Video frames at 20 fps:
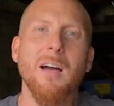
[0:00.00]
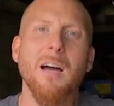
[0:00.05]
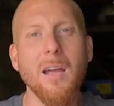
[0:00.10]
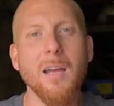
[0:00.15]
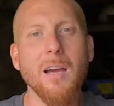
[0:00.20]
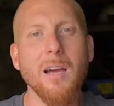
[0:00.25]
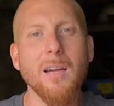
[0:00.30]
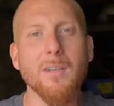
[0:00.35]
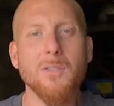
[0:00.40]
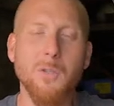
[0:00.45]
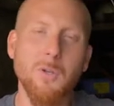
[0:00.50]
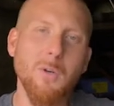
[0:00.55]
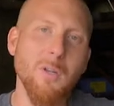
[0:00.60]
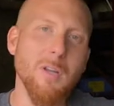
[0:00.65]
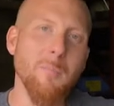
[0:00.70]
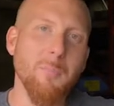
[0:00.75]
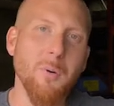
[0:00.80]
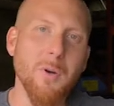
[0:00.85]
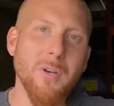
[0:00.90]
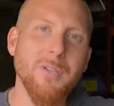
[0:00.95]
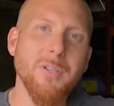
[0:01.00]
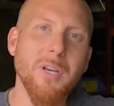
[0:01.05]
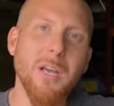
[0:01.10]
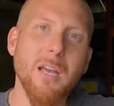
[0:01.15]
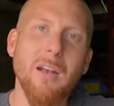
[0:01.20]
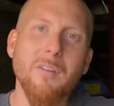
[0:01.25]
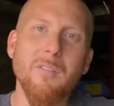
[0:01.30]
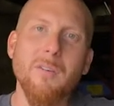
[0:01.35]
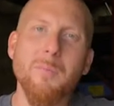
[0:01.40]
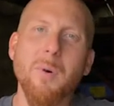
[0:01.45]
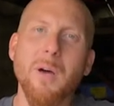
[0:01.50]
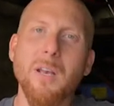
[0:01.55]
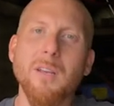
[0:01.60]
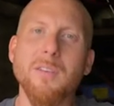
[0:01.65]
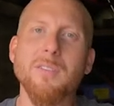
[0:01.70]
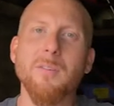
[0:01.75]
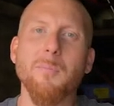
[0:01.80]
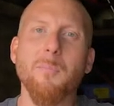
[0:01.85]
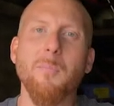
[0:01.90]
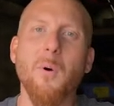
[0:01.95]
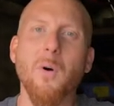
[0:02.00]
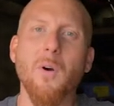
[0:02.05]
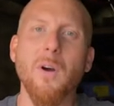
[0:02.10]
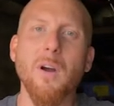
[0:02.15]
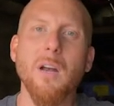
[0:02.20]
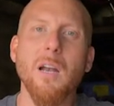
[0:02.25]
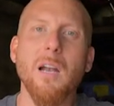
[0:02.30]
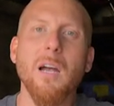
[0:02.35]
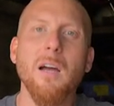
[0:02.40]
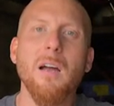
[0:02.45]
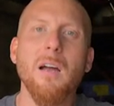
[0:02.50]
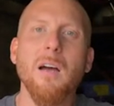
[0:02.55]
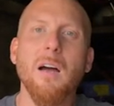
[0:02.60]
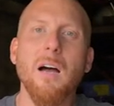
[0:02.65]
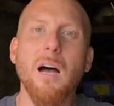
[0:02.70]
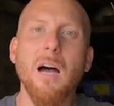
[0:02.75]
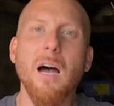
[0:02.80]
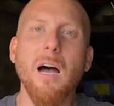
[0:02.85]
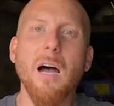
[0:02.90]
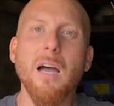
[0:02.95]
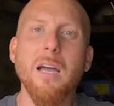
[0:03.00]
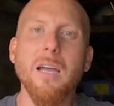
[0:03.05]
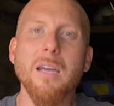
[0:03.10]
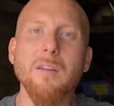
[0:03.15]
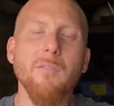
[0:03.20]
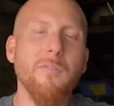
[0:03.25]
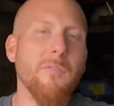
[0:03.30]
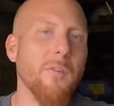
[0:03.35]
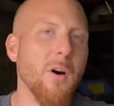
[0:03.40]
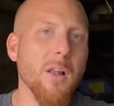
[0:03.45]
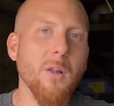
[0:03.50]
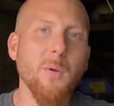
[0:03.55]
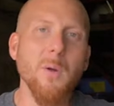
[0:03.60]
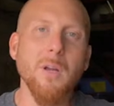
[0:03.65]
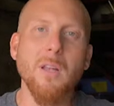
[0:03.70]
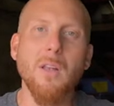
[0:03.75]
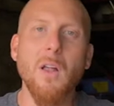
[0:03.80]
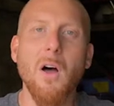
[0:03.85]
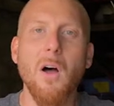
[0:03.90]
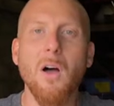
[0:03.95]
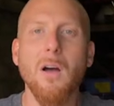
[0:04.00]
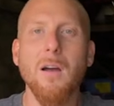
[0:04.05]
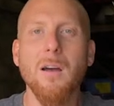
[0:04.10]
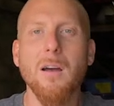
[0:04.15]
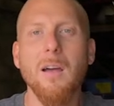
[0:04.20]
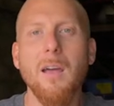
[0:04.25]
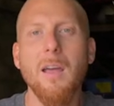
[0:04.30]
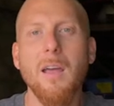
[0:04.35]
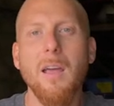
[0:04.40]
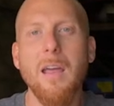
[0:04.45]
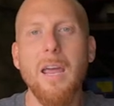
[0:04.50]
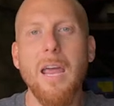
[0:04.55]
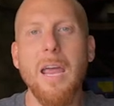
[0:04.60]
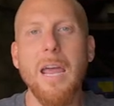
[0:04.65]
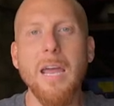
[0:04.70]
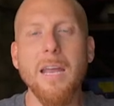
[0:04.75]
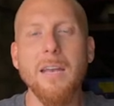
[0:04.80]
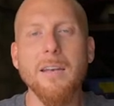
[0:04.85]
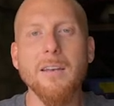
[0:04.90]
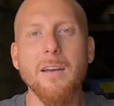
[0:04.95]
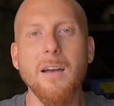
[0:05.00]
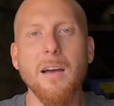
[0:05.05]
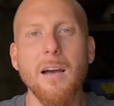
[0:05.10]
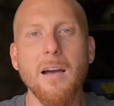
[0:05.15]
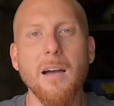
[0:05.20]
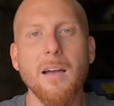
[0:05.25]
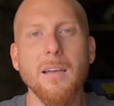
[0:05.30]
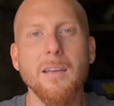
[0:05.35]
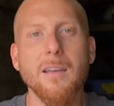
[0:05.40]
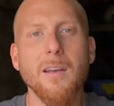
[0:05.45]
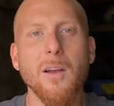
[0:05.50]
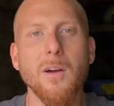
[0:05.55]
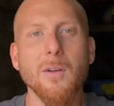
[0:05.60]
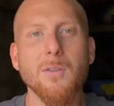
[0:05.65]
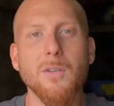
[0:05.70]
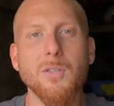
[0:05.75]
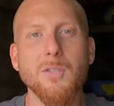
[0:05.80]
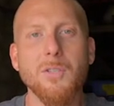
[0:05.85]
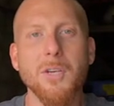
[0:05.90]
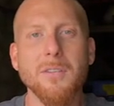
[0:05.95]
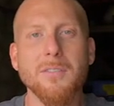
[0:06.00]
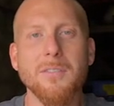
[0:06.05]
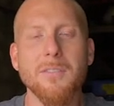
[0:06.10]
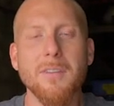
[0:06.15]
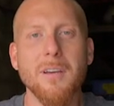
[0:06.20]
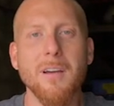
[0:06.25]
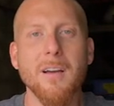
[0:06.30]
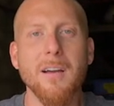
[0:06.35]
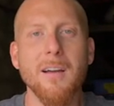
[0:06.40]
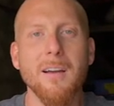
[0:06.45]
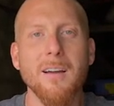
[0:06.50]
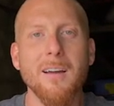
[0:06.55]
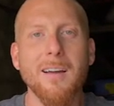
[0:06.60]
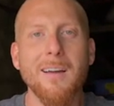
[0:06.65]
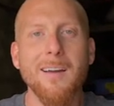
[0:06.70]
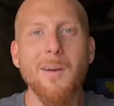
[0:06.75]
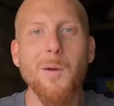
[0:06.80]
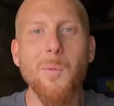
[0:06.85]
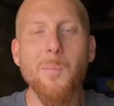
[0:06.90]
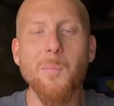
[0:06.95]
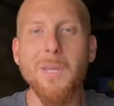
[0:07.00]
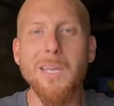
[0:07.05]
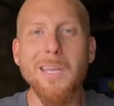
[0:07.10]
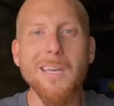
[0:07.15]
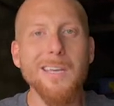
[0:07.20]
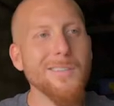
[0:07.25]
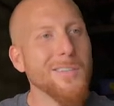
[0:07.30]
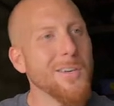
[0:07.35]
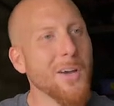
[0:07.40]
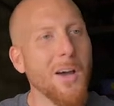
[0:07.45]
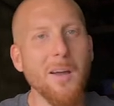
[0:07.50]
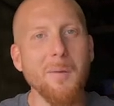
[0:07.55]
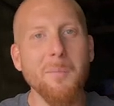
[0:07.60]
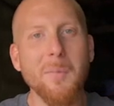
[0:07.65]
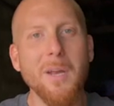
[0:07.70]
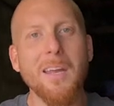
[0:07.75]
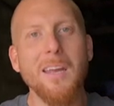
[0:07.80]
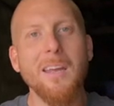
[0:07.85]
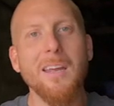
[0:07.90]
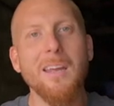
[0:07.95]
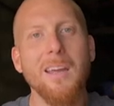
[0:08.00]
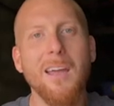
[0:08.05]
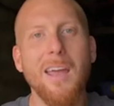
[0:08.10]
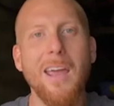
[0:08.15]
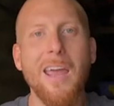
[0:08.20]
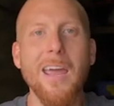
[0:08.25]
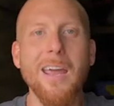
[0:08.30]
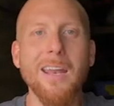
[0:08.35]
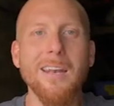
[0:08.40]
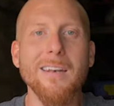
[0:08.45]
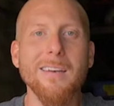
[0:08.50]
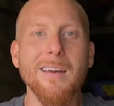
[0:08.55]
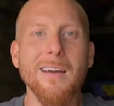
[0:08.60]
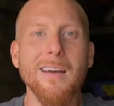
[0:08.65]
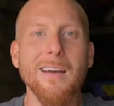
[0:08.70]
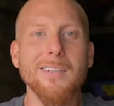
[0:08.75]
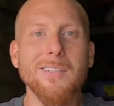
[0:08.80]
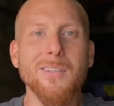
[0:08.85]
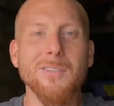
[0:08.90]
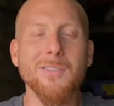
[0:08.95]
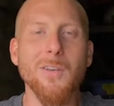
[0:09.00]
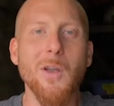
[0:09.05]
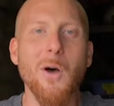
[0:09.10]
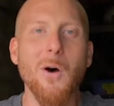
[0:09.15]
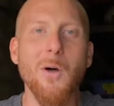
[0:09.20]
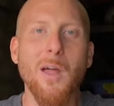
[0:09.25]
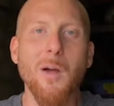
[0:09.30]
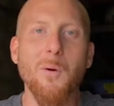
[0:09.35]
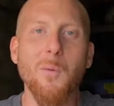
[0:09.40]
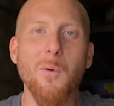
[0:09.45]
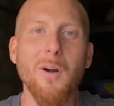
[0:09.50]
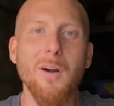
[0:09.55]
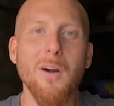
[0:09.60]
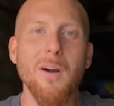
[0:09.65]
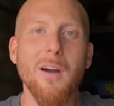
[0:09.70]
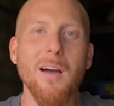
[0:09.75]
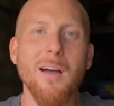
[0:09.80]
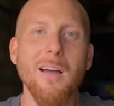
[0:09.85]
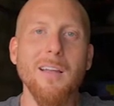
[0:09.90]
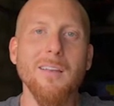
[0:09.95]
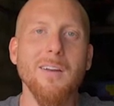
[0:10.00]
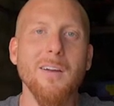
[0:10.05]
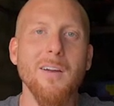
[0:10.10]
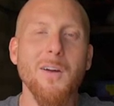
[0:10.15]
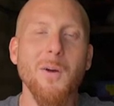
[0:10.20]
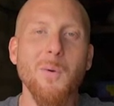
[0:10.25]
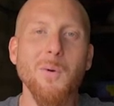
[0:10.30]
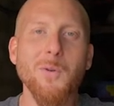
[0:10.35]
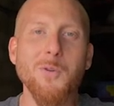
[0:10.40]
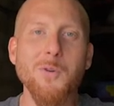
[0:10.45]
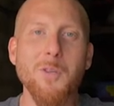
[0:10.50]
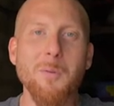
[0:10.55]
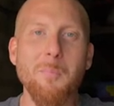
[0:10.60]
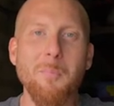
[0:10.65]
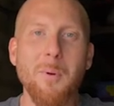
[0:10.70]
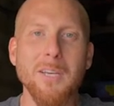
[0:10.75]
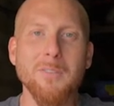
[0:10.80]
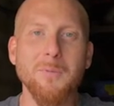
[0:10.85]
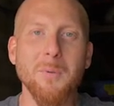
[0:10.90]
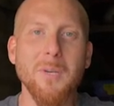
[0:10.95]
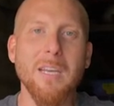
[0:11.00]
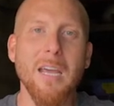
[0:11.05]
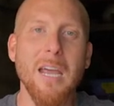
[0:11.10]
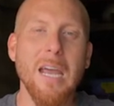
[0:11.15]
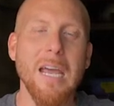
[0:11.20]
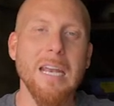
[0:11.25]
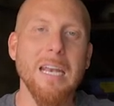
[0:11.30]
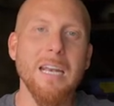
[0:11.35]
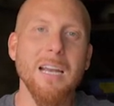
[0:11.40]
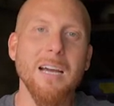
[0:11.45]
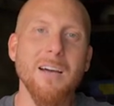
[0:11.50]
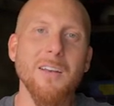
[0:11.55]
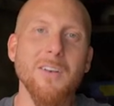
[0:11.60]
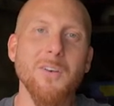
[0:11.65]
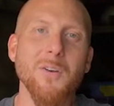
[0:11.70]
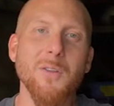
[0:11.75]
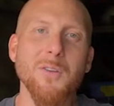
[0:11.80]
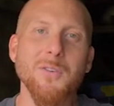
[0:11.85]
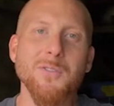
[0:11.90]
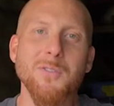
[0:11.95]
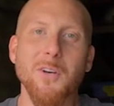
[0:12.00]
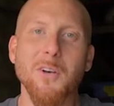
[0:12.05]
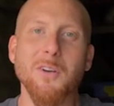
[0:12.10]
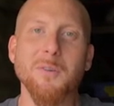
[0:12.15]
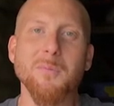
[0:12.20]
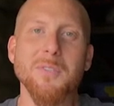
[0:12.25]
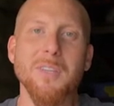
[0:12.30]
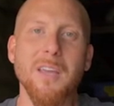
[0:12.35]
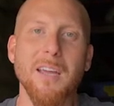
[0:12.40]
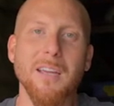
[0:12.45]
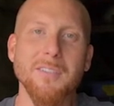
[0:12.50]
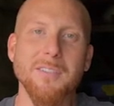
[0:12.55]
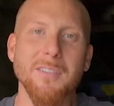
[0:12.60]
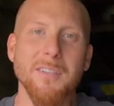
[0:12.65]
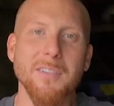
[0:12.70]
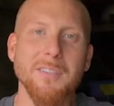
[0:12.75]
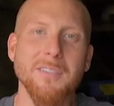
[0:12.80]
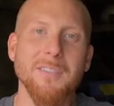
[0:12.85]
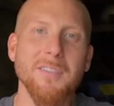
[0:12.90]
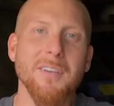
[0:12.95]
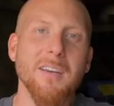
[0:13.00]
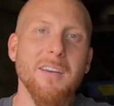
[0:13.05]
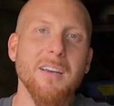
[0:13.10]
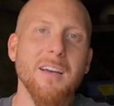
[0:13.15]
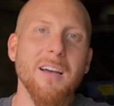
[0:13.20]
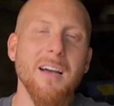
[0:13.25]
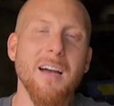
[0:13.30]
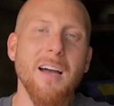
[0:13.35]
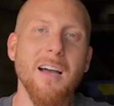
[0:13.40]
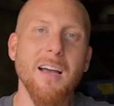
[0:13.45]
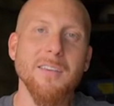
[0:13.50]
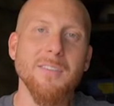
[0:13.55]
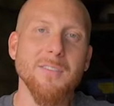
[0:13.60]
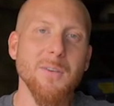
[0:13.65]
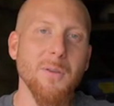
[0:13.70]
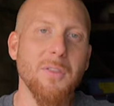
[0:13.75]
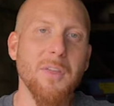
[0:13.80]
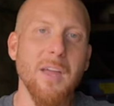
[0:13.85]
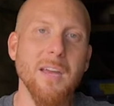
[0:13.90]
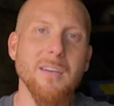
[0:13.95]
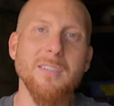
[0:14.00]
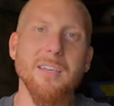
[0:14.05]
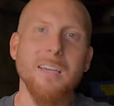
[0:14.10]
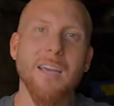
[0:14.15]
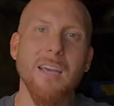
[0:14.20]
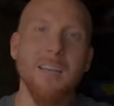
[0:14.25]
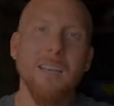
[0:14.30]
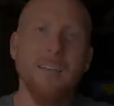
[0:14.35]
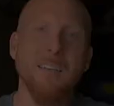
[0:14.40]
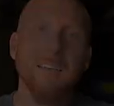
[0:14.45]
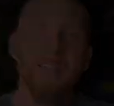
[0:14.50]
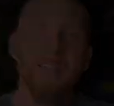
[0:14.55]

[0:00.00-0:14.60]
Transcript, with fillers: I uh, truly appreciate everybody's support uh, in following along, and uh, you know, to just uh, be easy on me and uh, just know that we're, uh, we're doing the best we can under the circumstances. Uh, so thanks again.